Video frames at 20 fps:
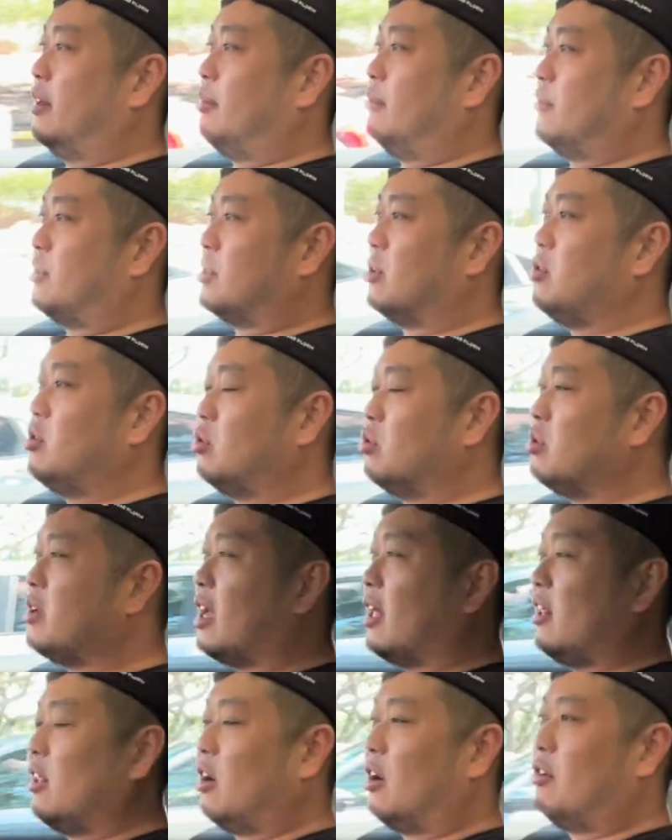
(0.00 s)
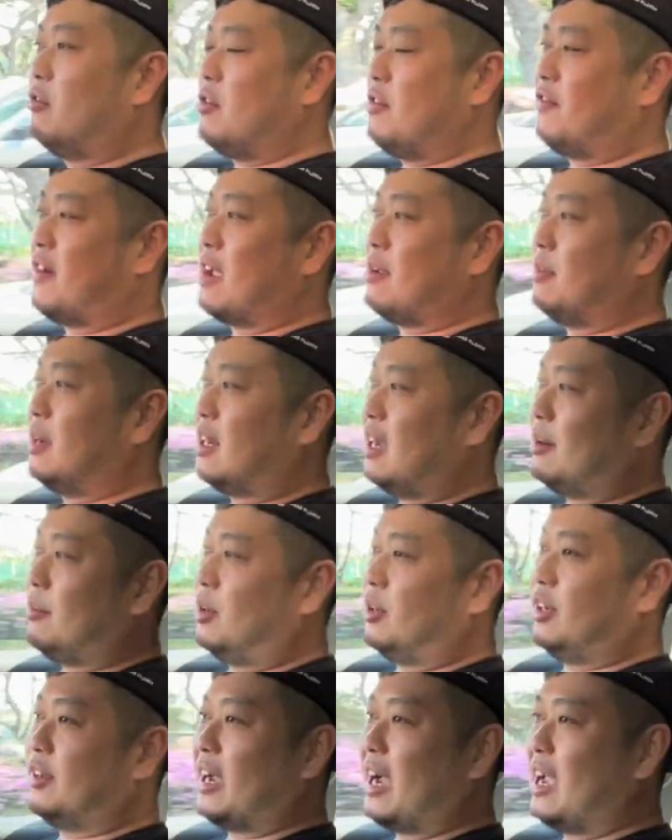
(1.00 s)
So you do get a lot of refinement up
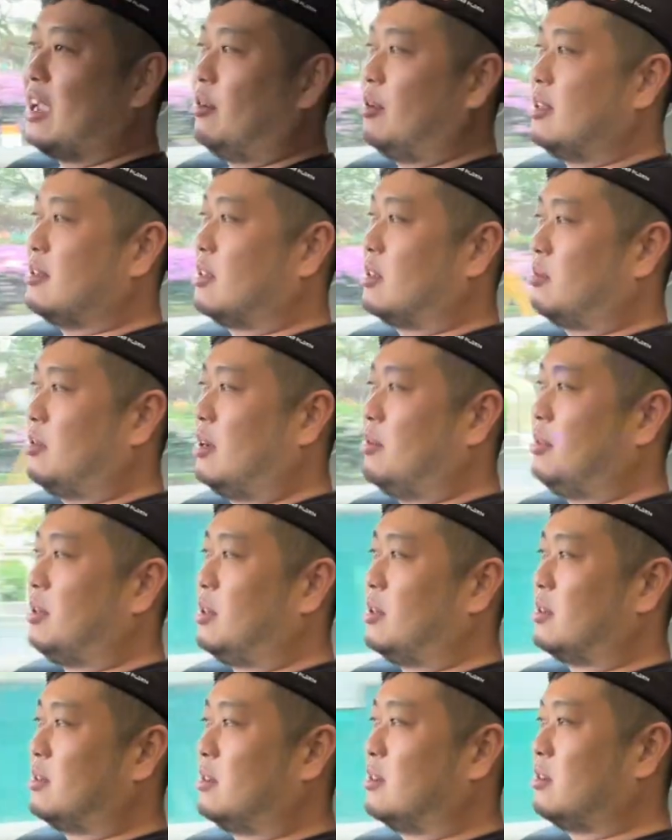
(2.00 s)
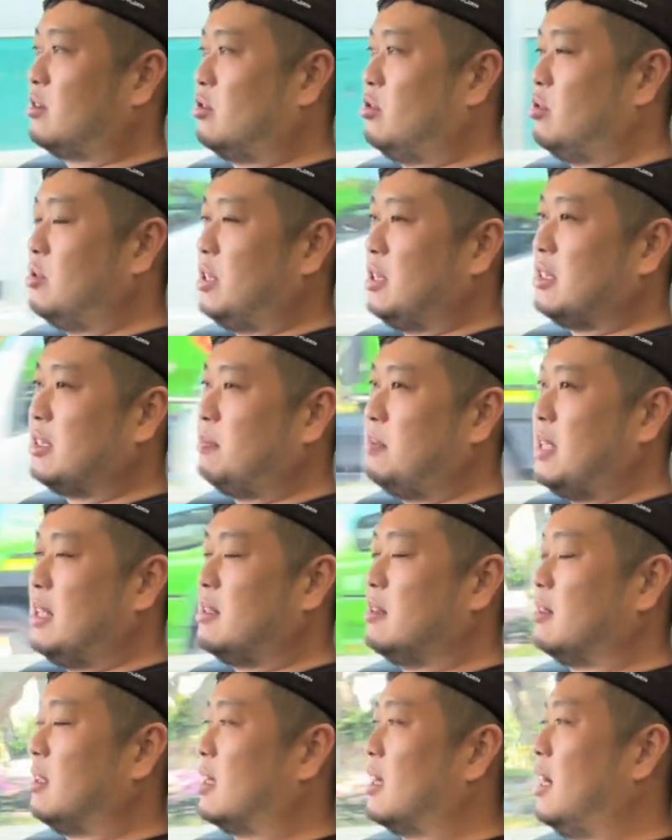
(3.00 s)
on the highways as well, because cruising
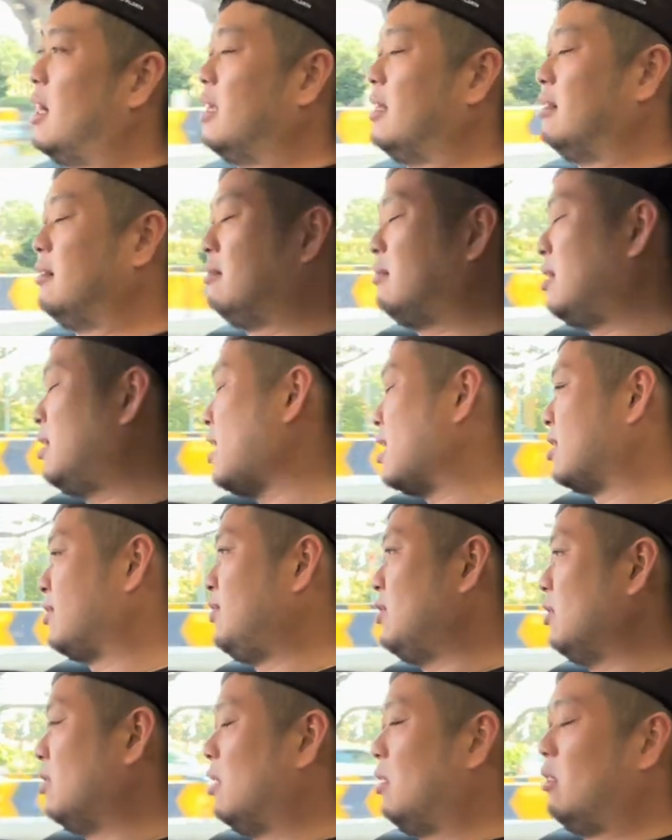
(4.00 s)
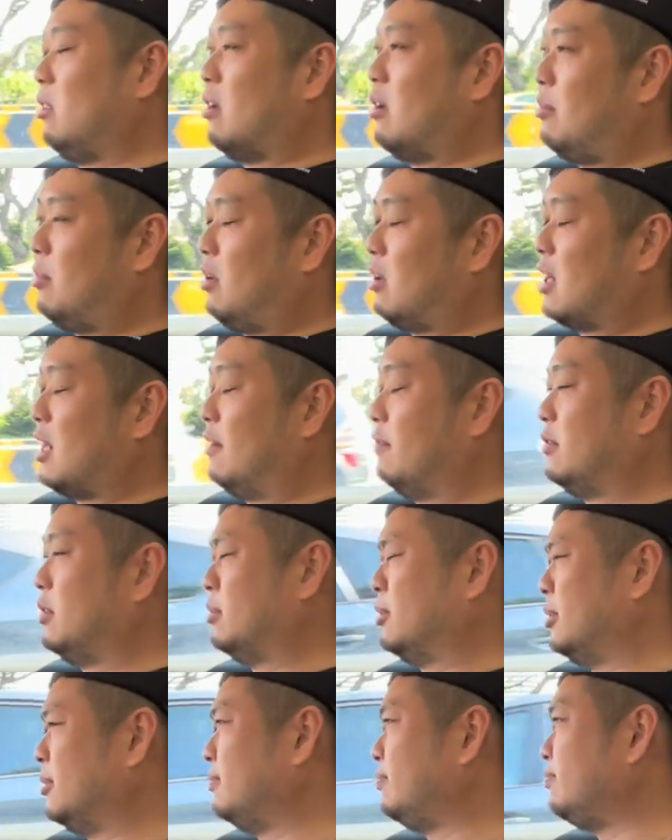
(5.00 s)
speeds, the car does feel a lot more
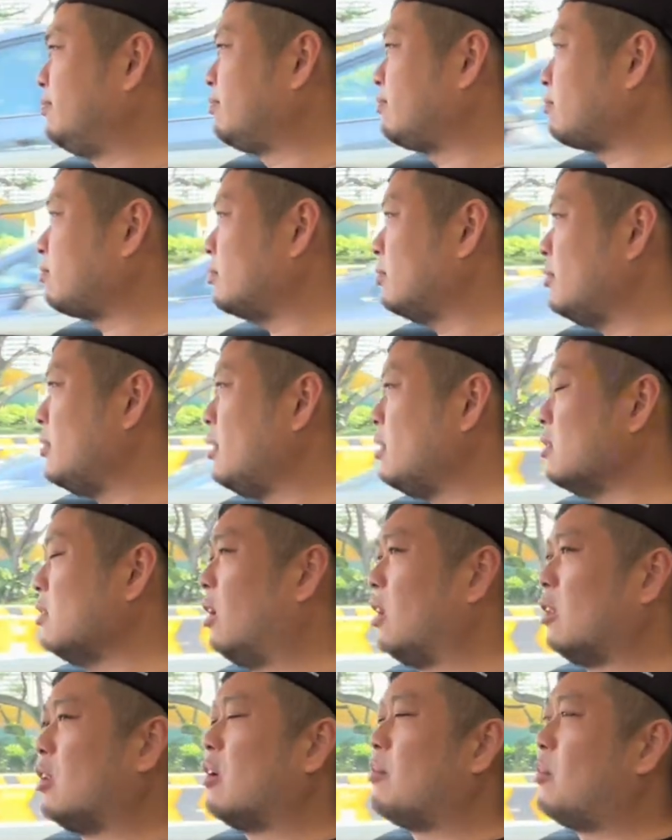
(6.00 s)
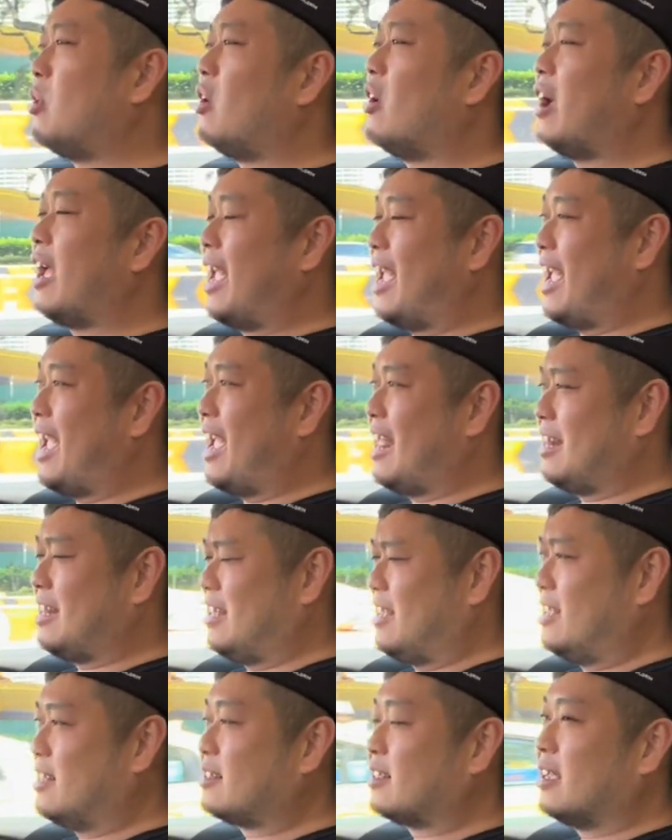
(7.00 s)
comfortable, a lot more at
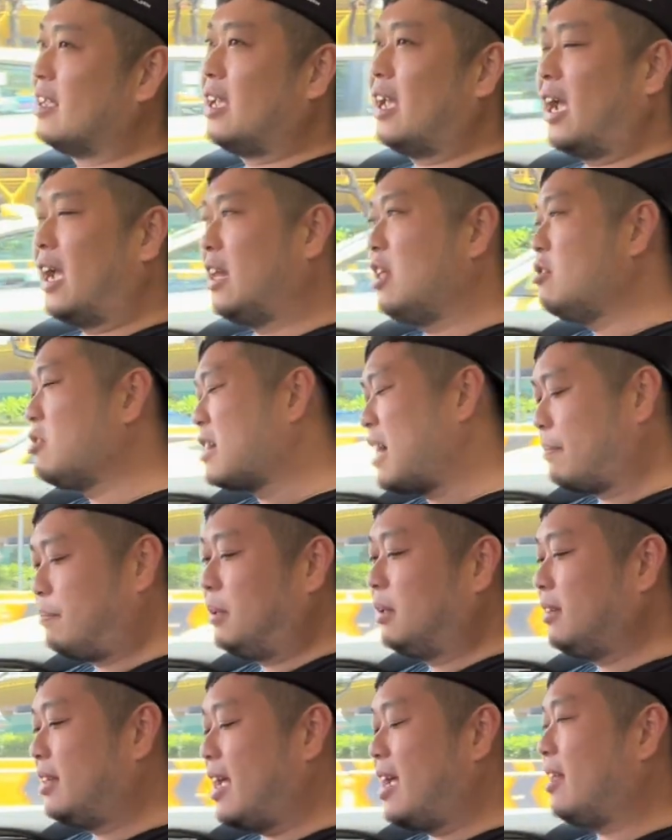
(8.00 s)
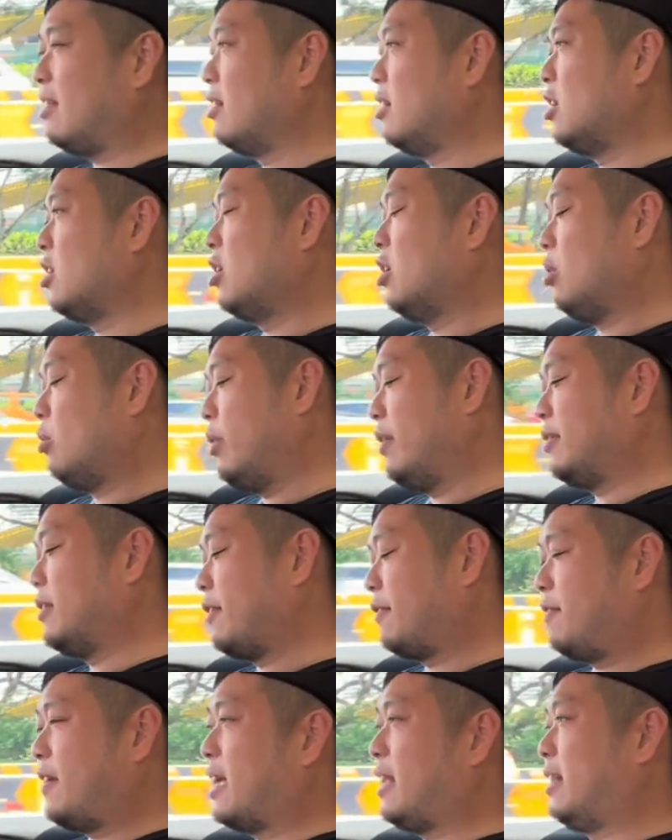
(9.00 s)
ease. And then you couple that with
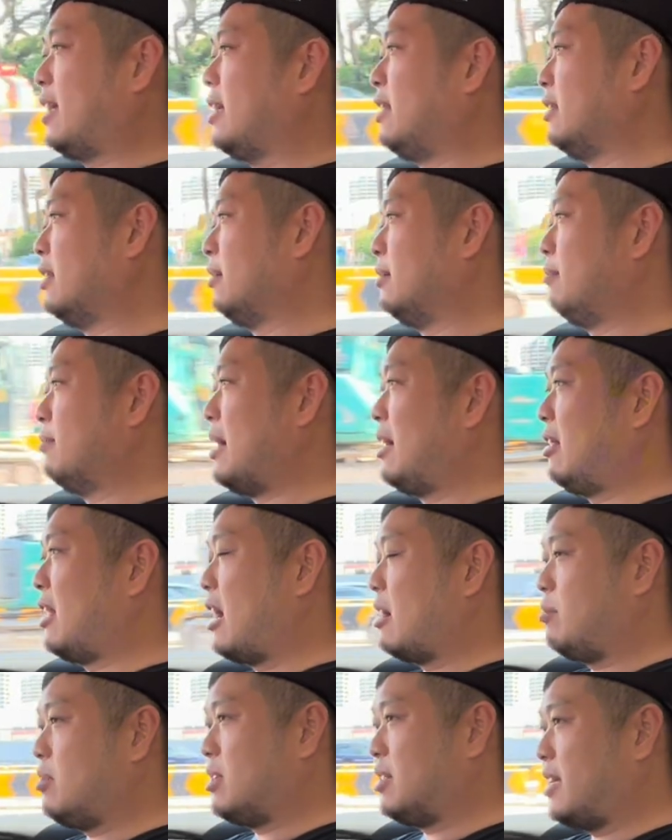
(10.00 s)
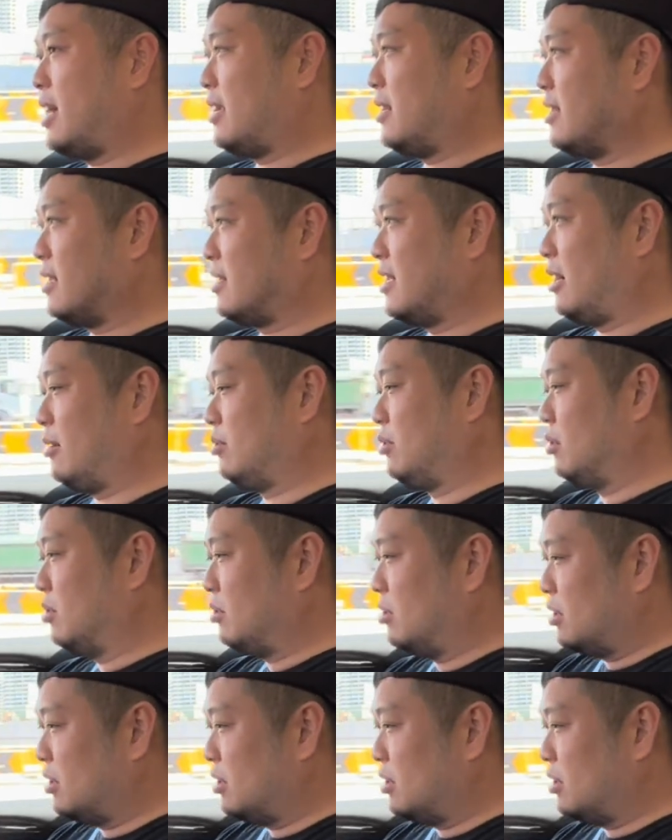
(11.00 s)
the fact that the mild hybrid tech does help to